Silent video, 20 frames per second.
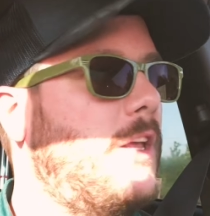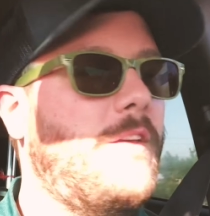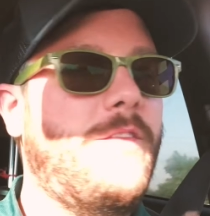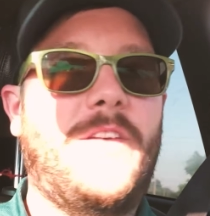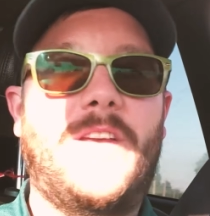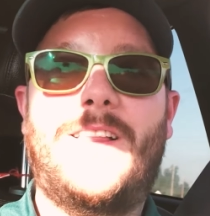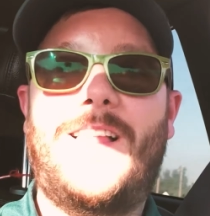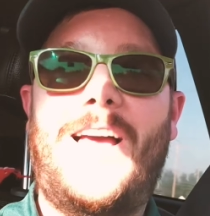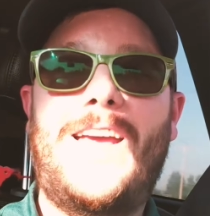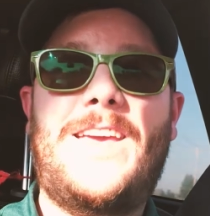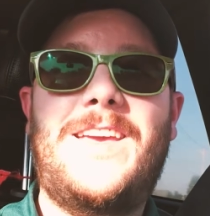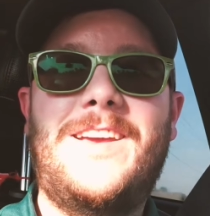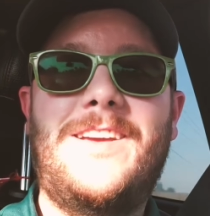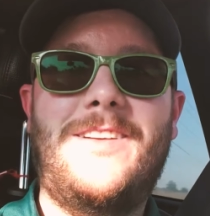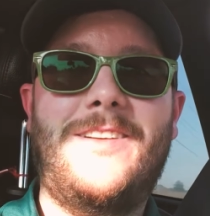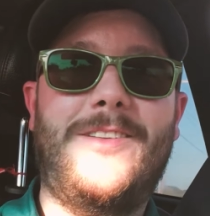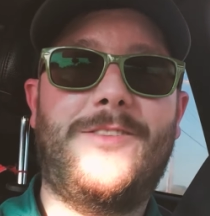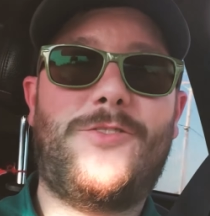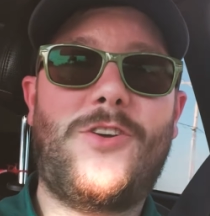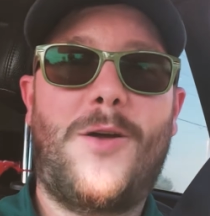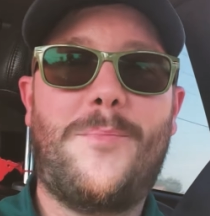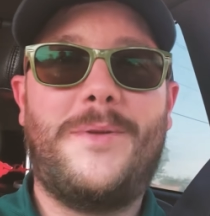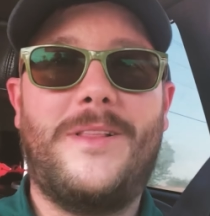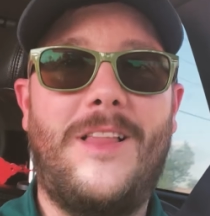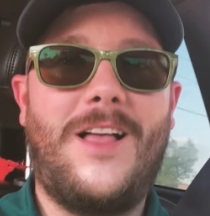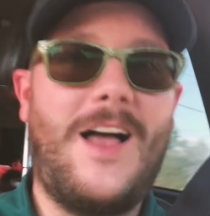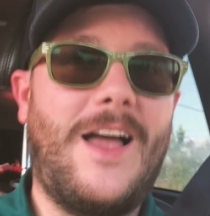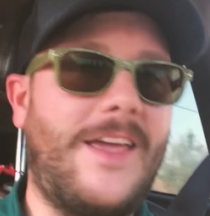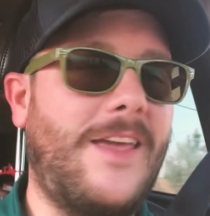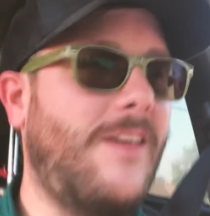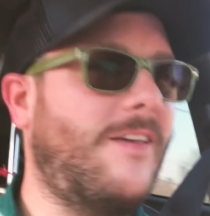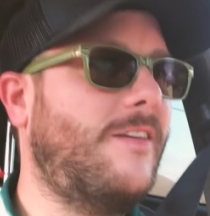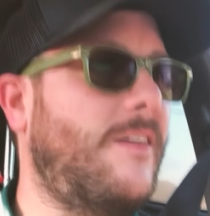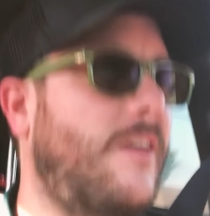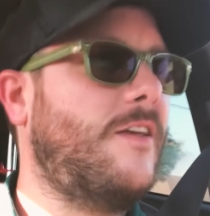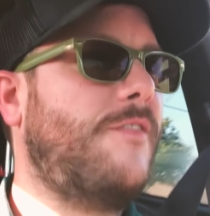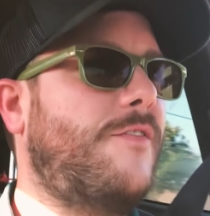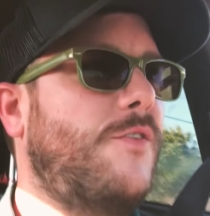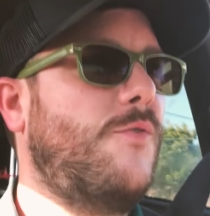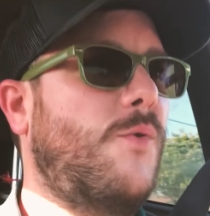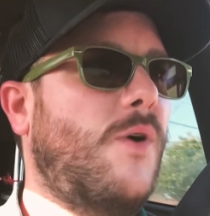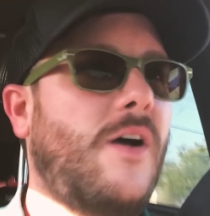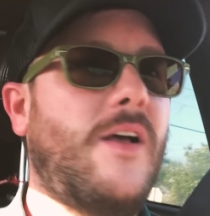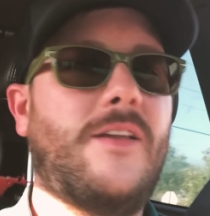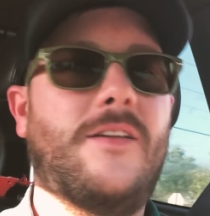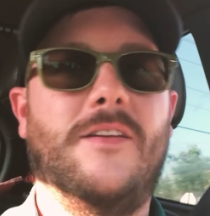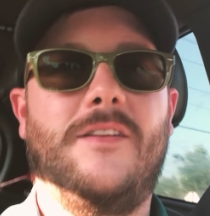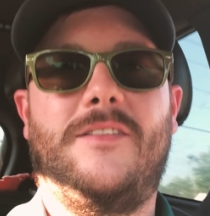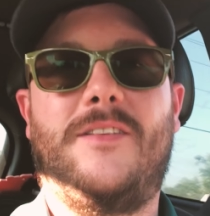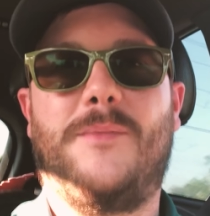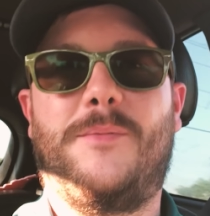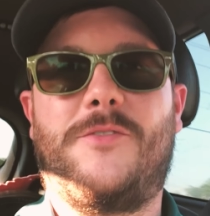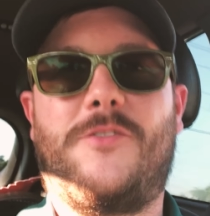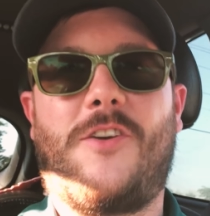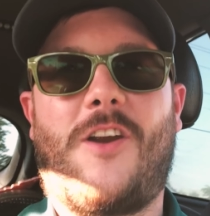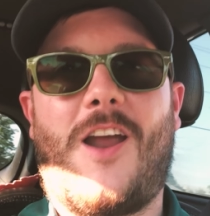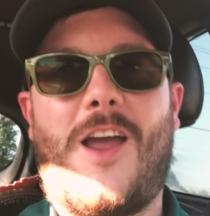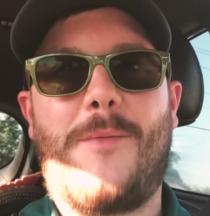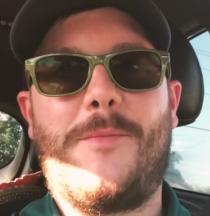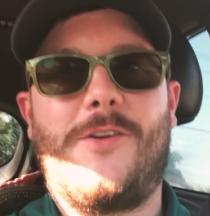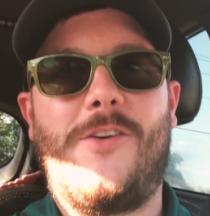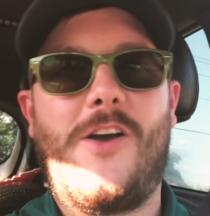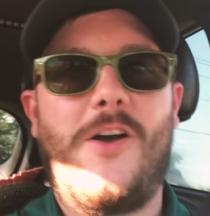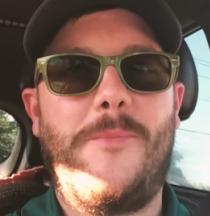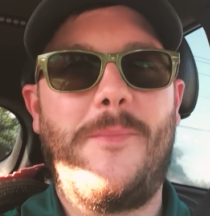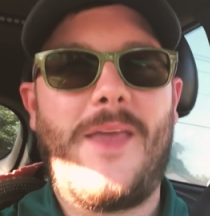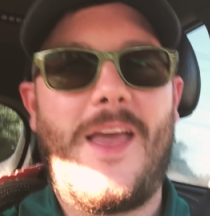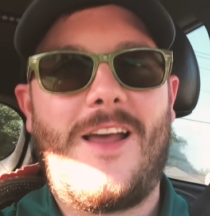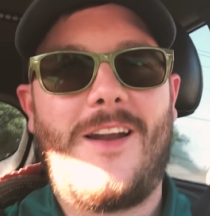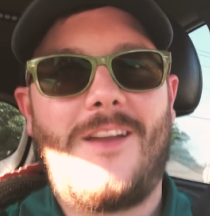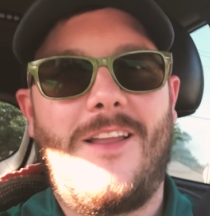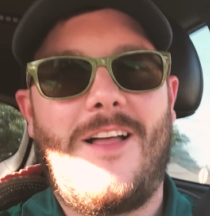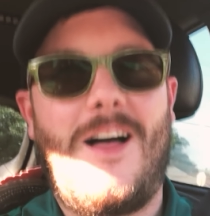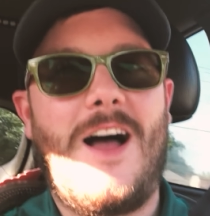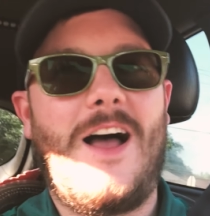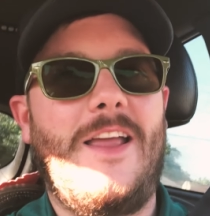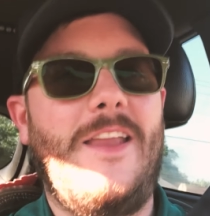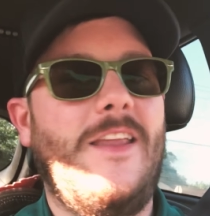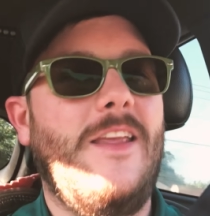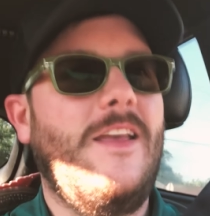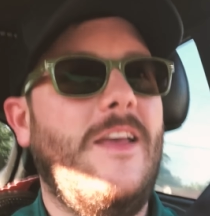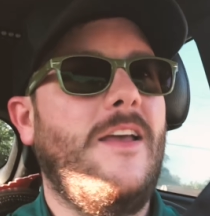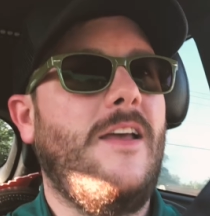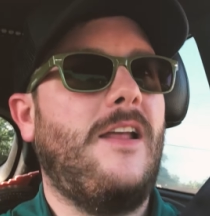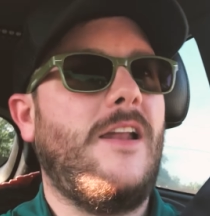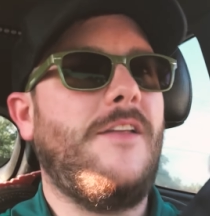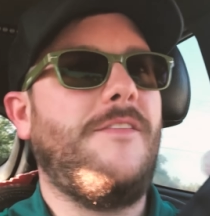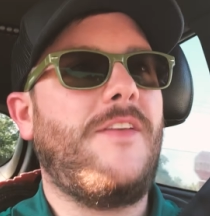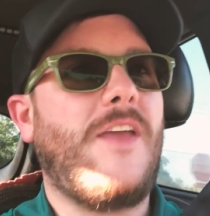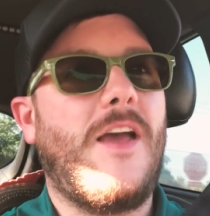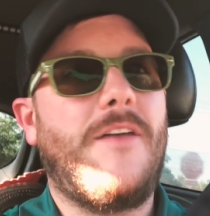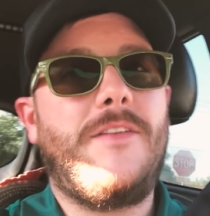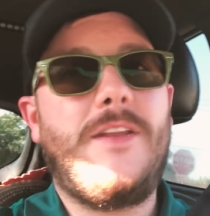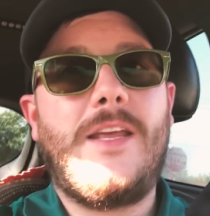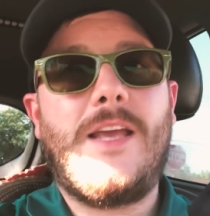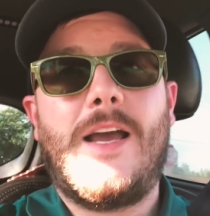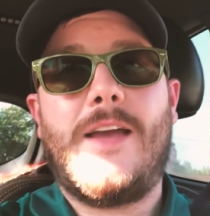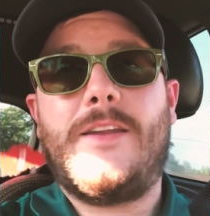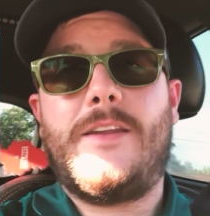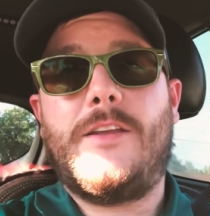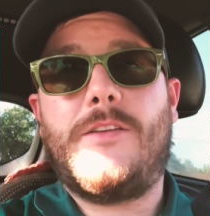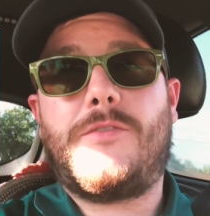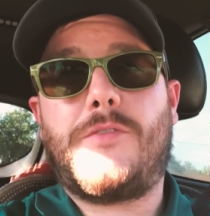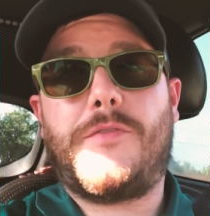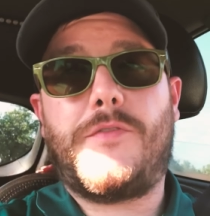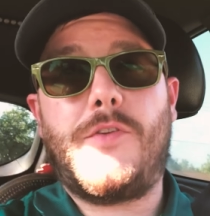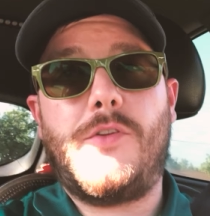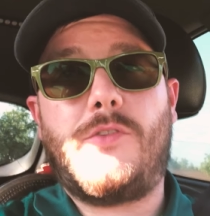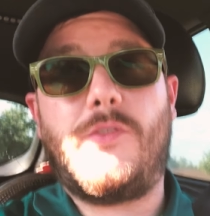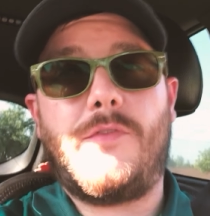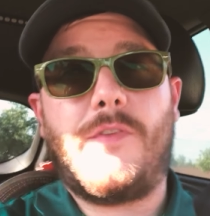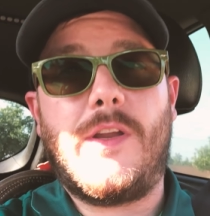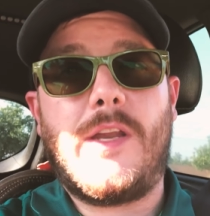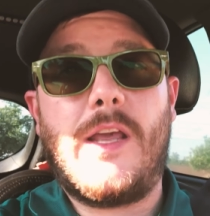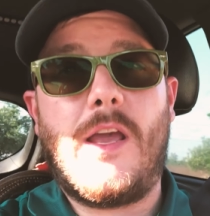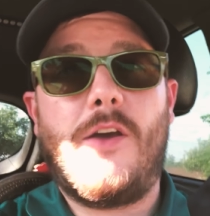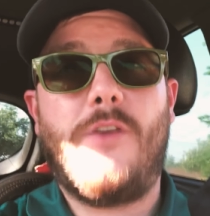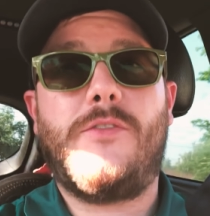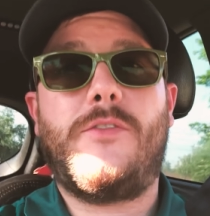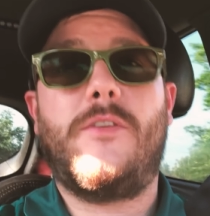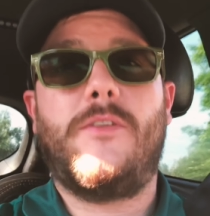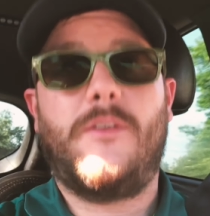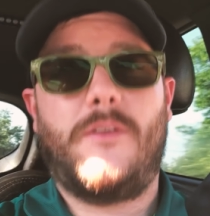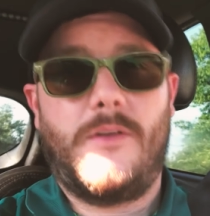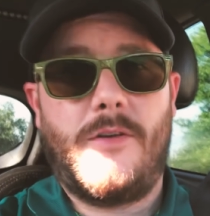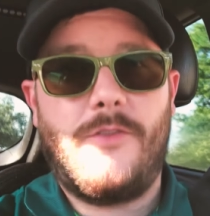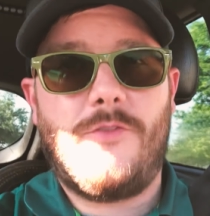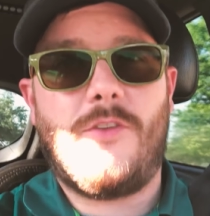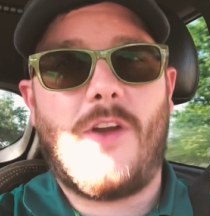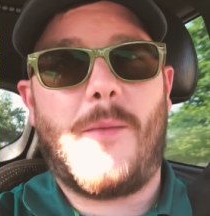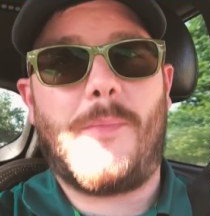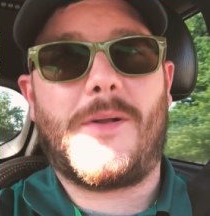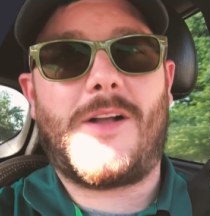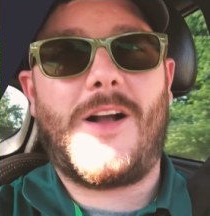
If you like it, drop a like. If you want, subscribe, it'll help me out a lot. And if you have any ideas for future videos, drop a